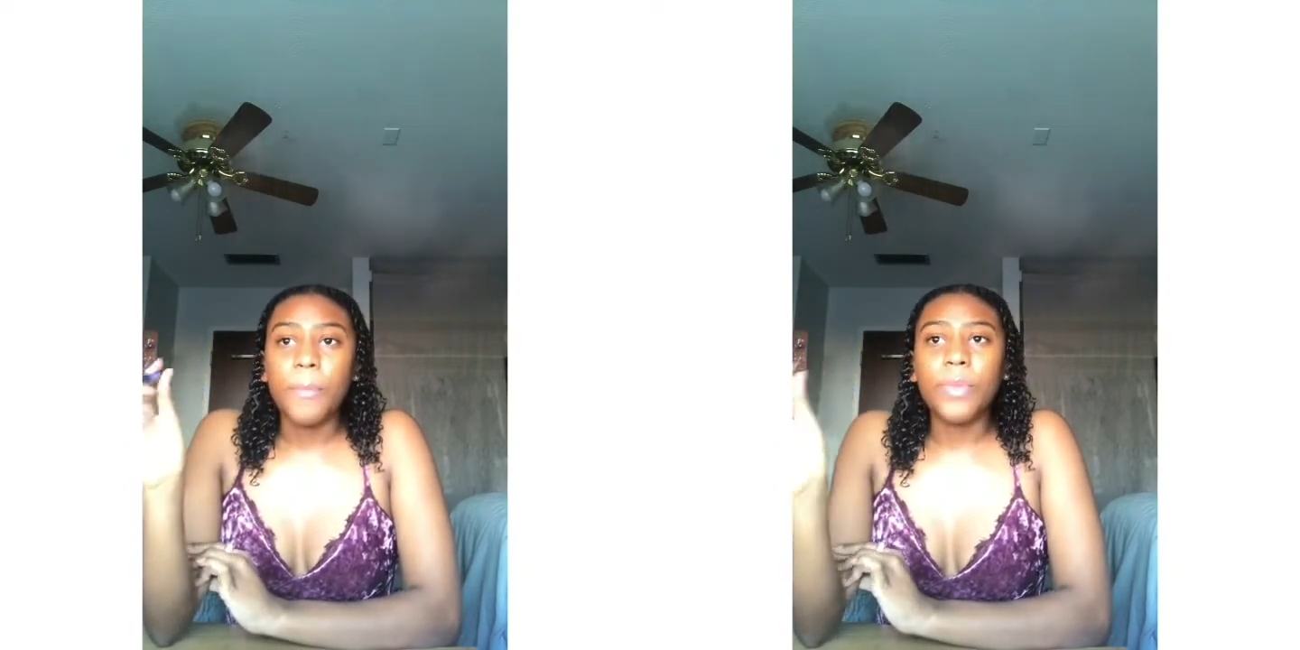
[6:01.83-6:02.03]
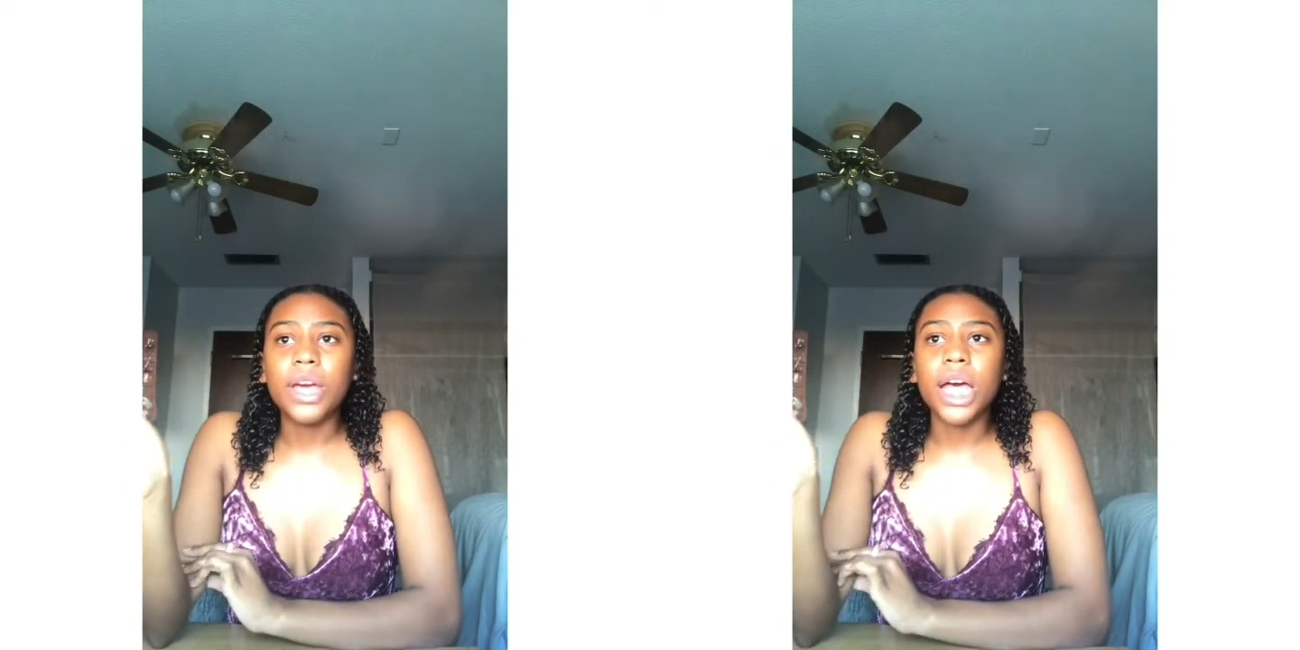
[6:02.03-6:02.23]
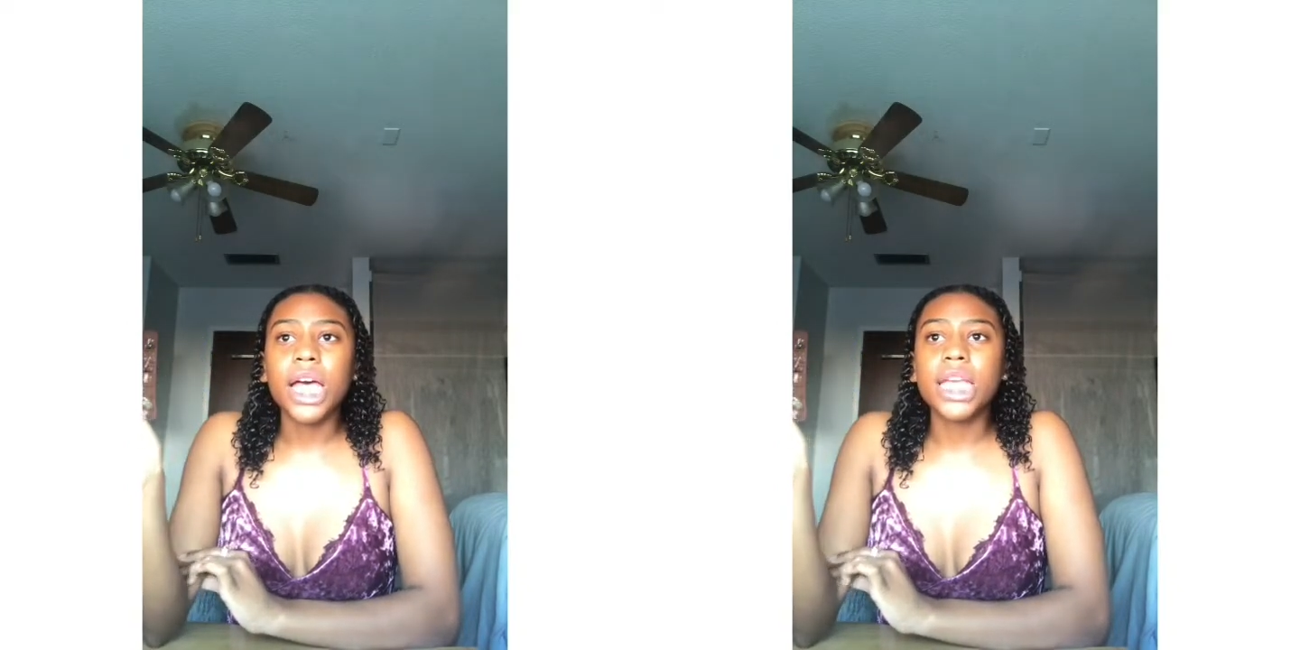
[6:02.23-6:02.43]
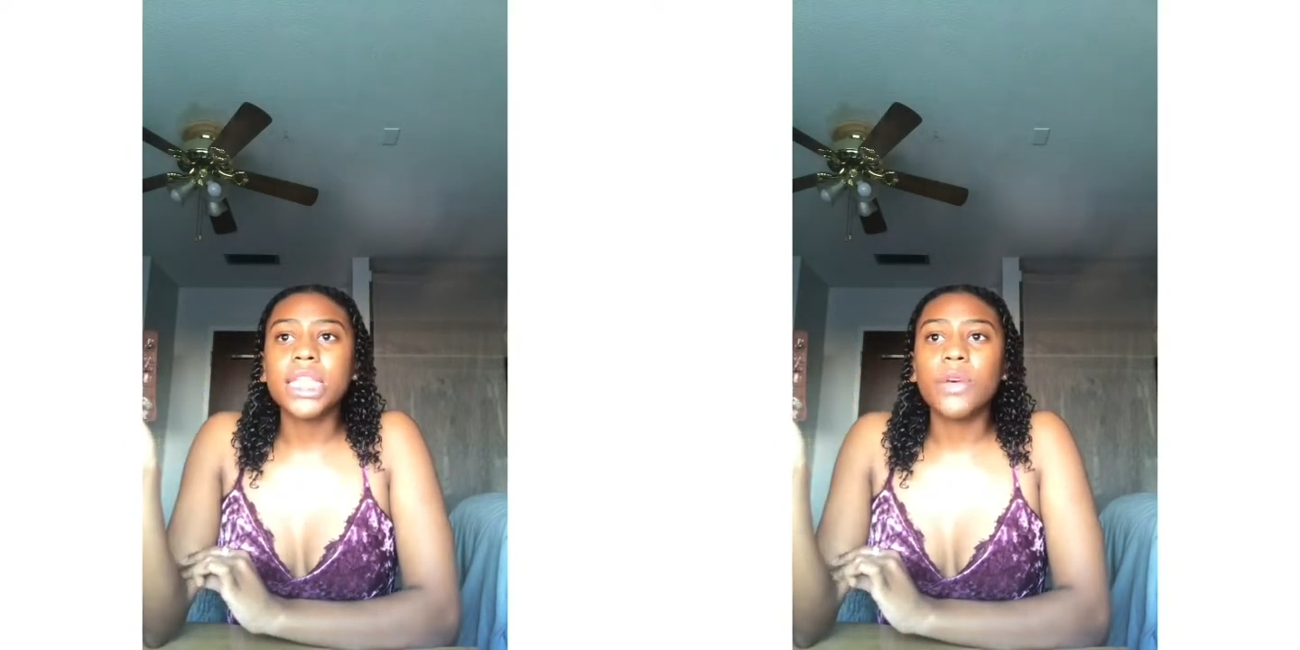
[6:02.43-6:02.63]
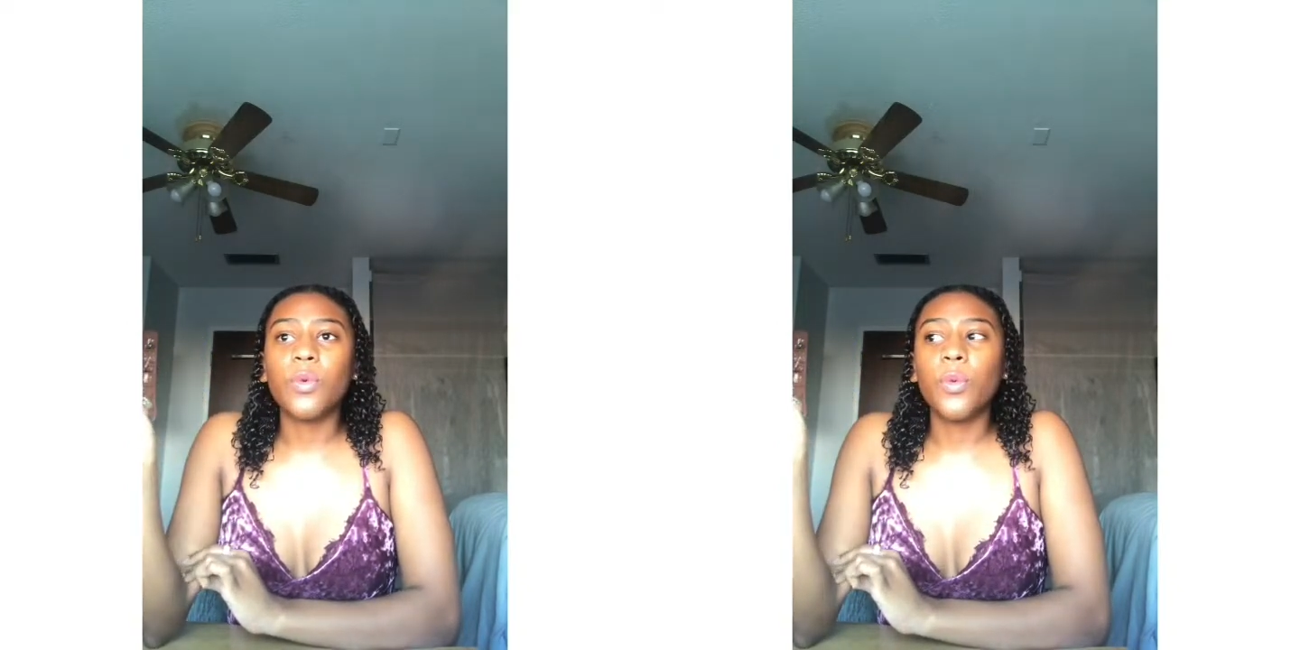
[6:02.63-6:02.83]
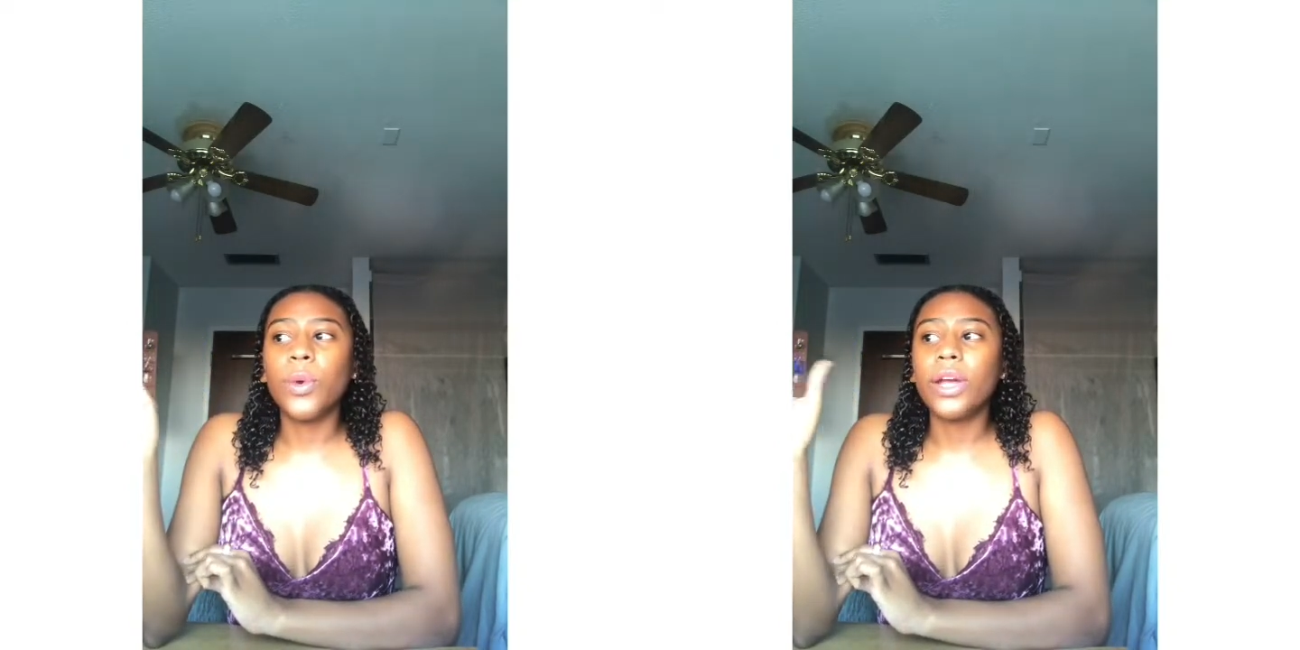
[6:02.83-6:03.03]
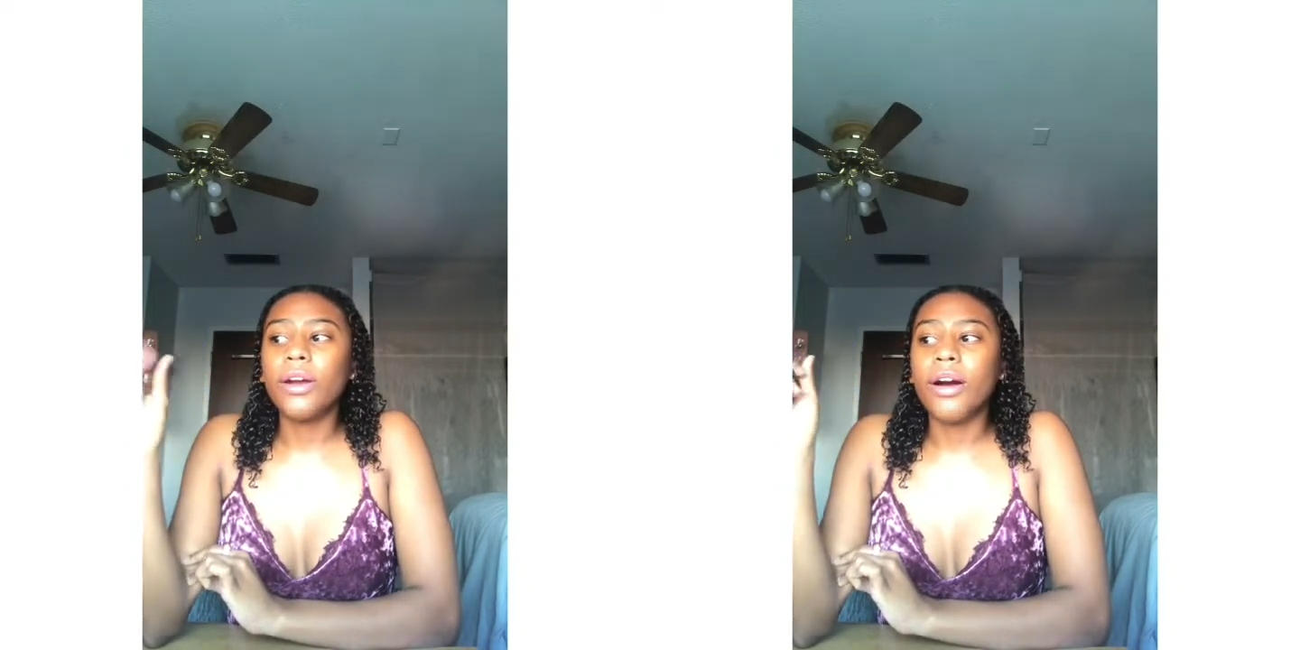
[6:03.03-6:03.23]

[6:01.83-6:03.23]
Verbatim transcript: Because we're